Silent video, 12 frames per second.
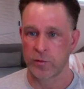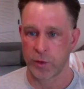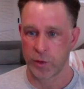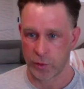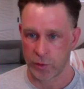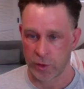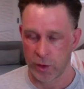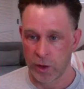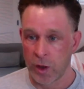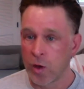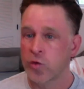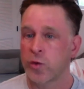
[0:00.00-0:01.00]
of you.
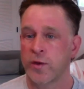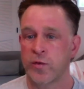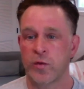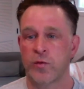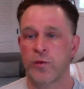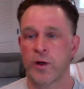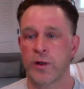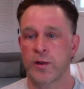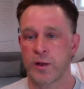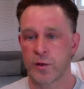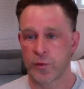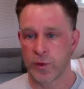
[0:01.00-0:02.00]
So this is very
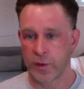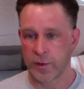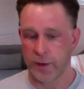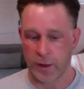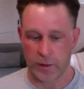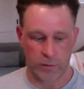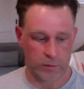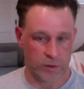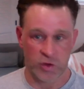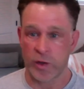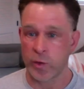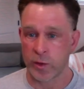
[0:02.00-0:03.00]
different than
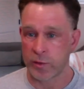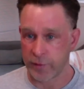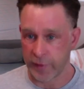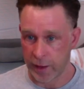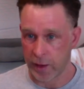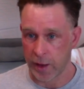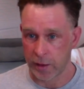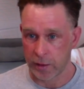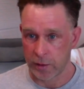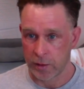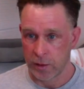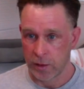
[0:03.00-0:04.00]
generative AI.
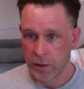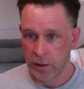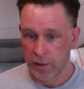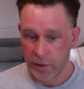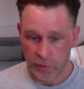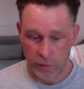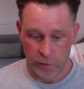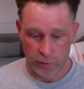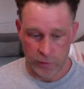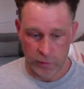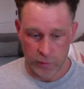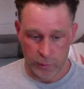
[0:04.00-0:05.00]
This
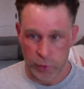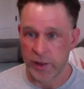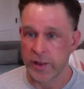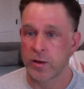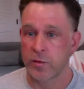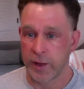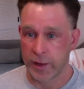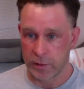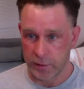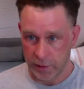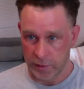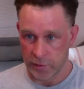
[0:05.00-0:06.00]
is predictive
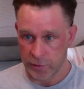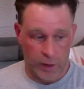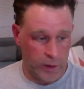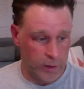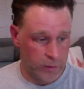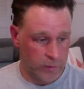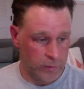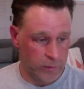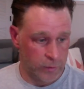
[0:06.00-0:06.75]
analytics. And,